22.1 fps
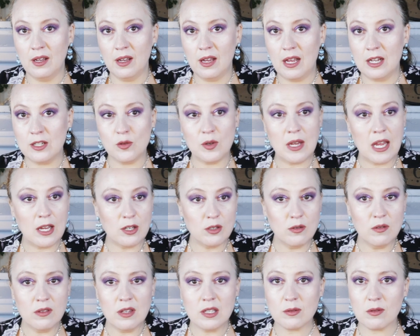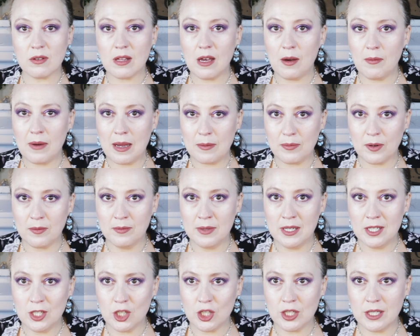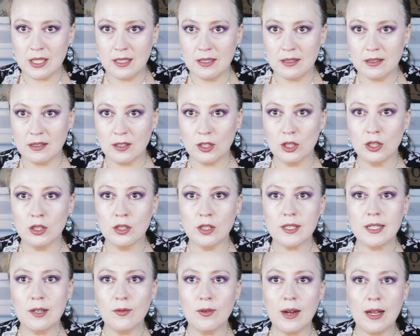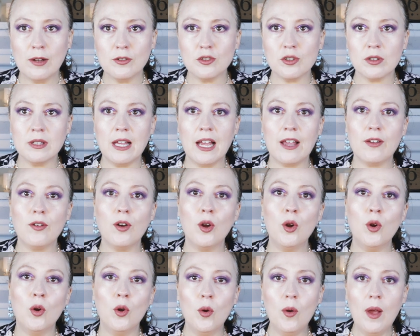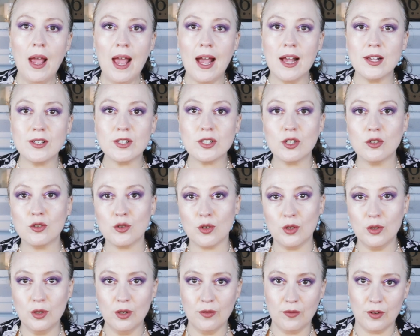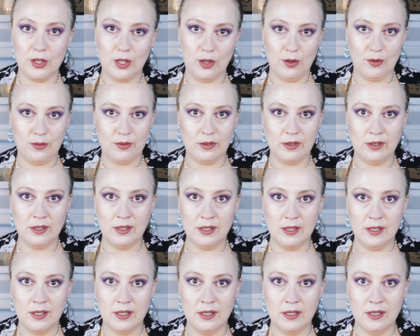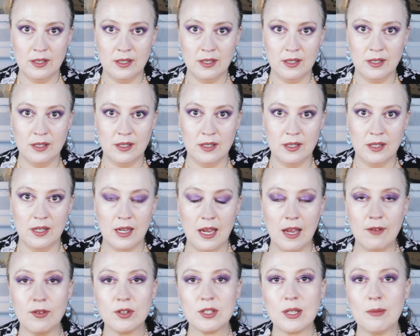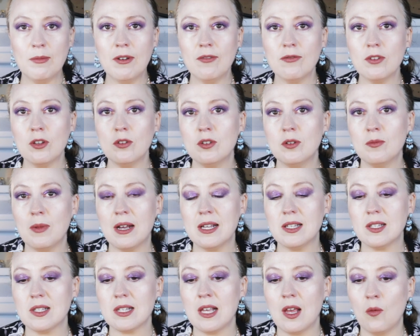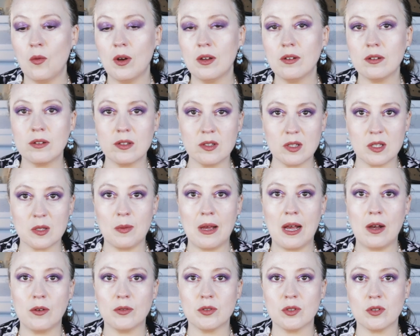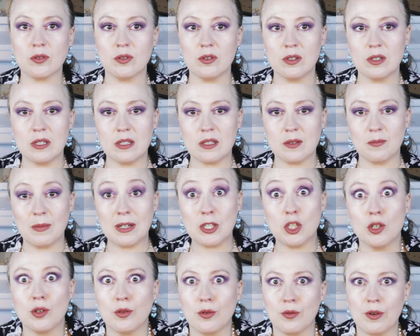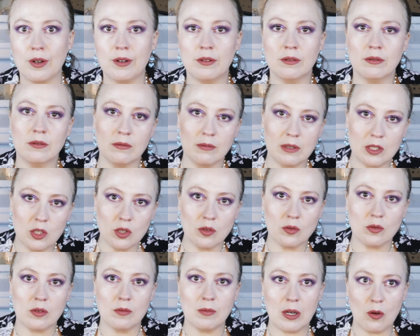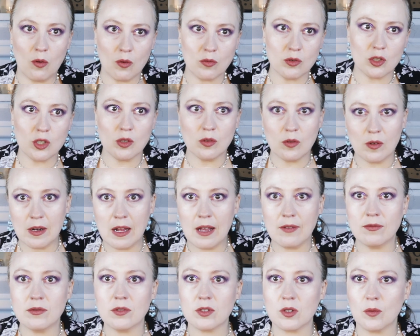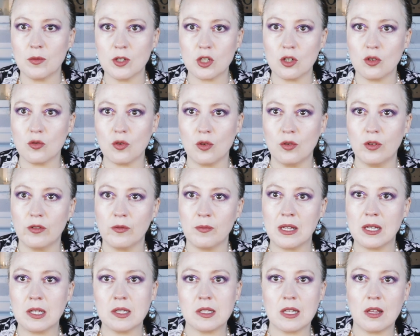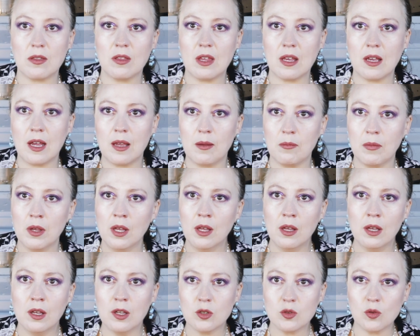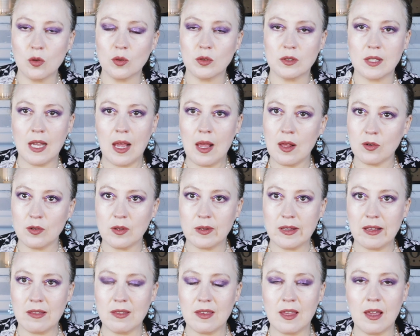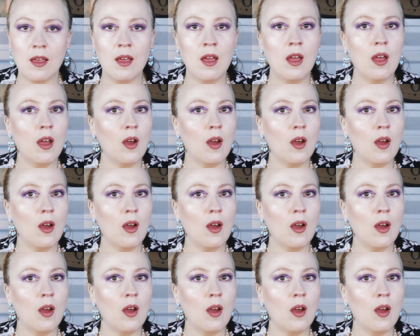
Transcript: And you can't do things without my permission. Look around your life. Who has control over you? And for some of you, you might say, well, it is a spouse or it's my children. My children, my grown children have so much control over me because they think I'm too old to handle anything.